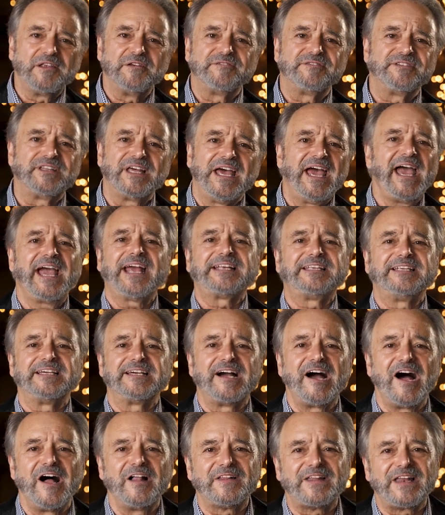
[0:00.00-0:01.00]
of the hectic
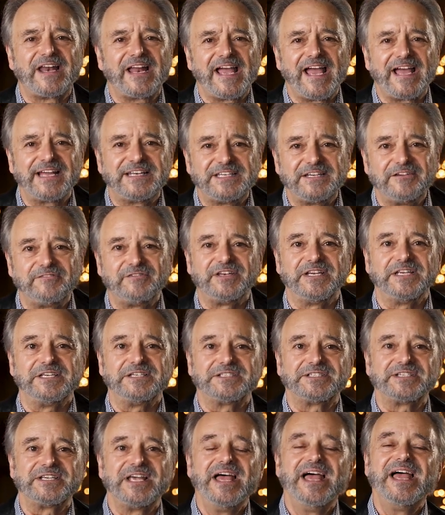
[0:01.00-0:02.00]
holiday
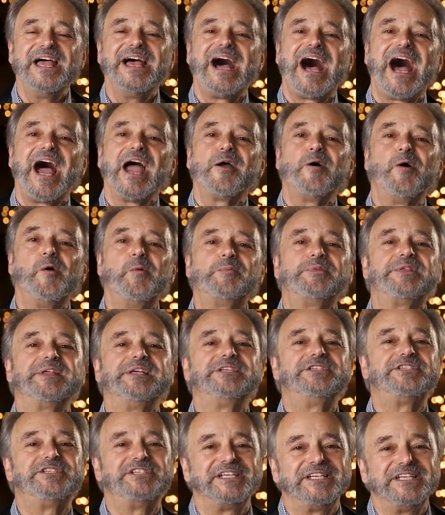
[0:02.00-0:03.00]
activities, I hope
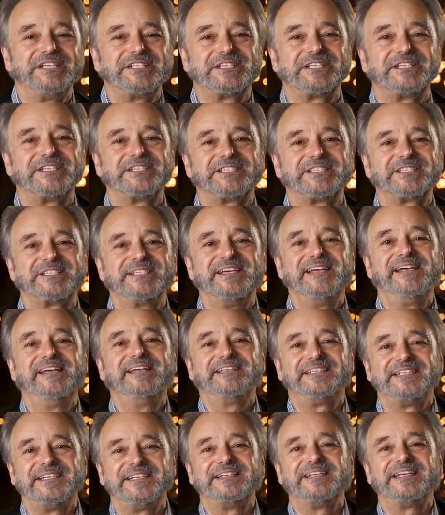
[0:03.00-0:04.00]
that Jesus
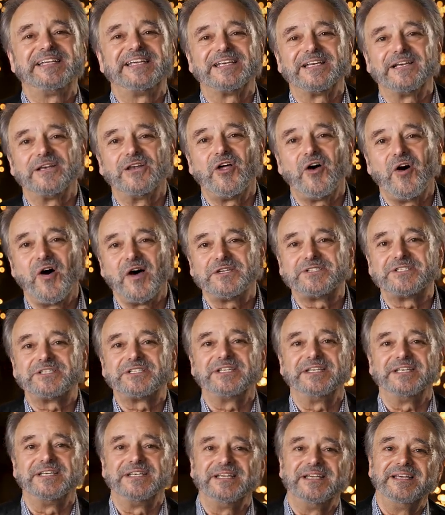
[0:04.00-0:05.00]
didn't get lost
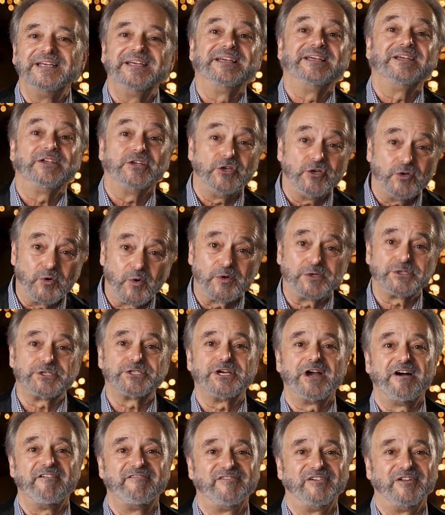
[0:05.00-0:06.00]
in your
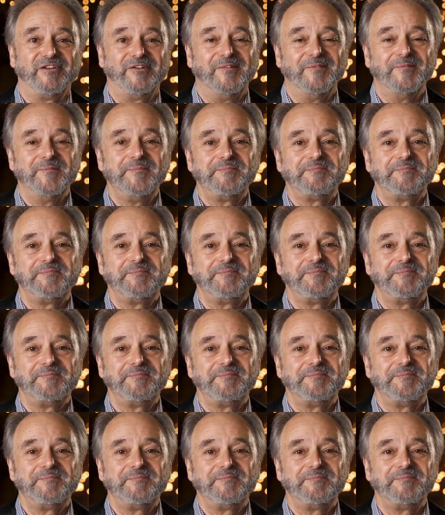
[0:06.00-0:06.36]
shuffle.